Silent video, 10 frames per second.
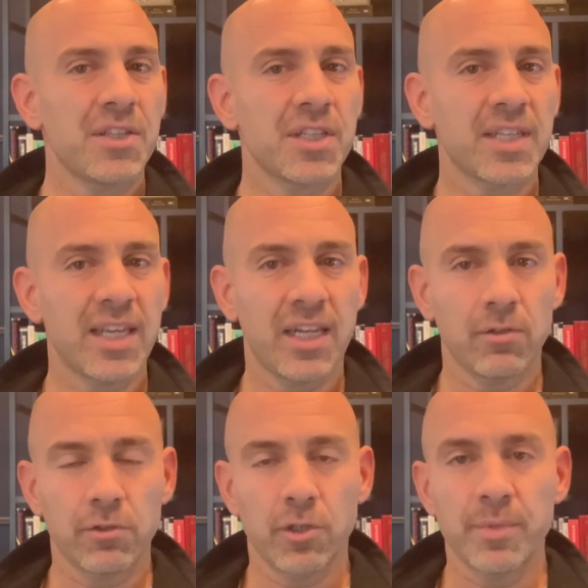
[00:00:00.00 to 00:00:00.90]
it's getting a
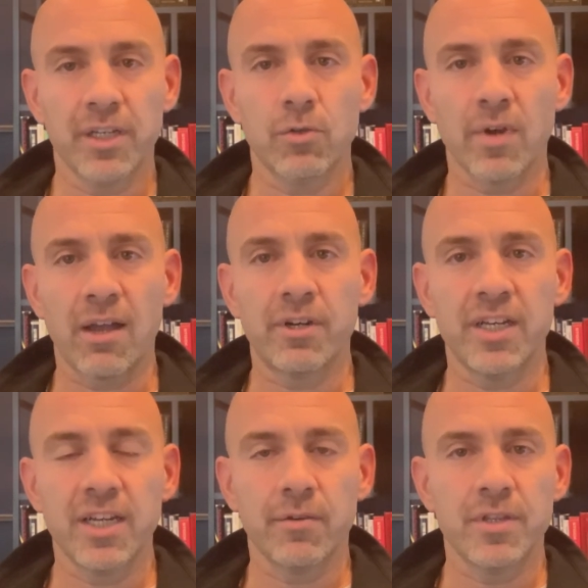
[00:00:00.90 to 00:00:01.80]
little bit
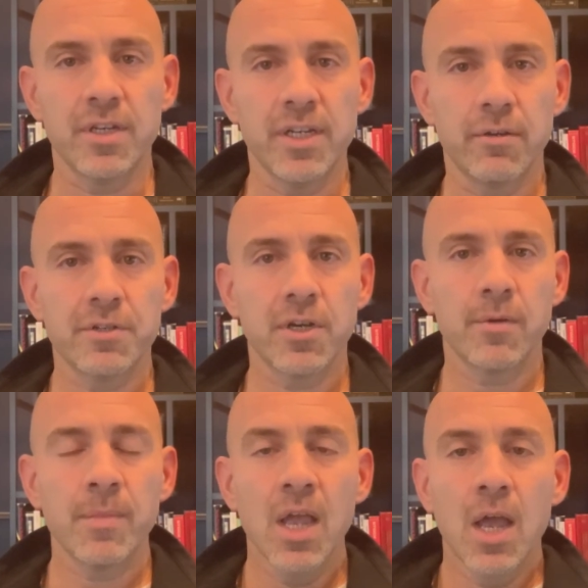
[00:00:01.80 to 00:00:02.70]
crowded here in the near
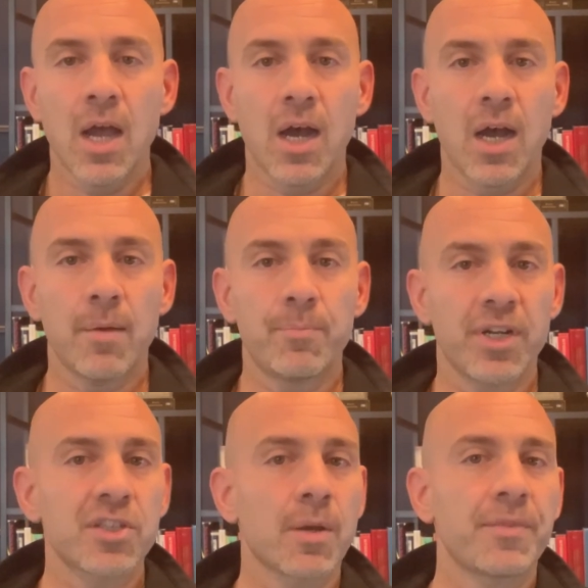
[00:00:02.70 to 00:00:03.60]
term,
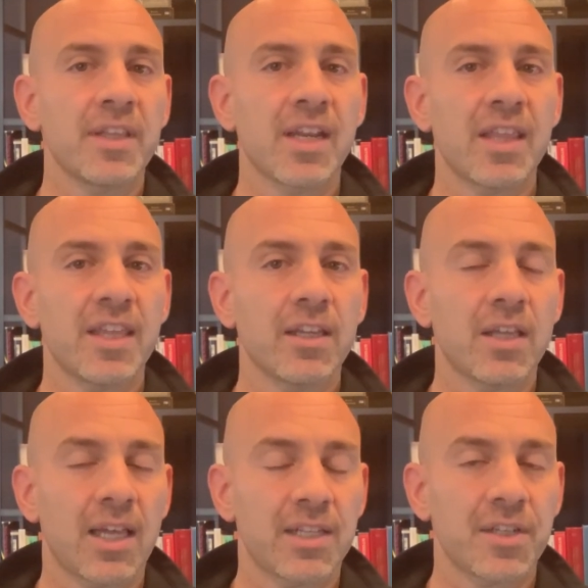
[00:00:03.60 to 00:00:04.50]
but it's something that I think,
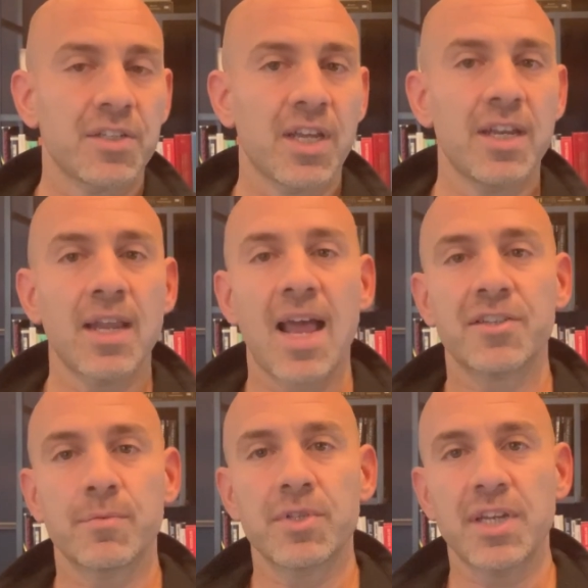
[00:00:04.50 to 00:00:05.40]
as I said,
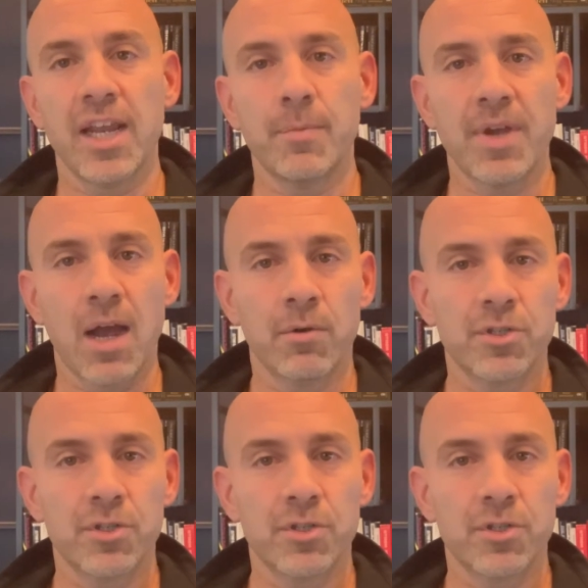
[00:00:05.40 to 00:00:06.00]
has some staying power.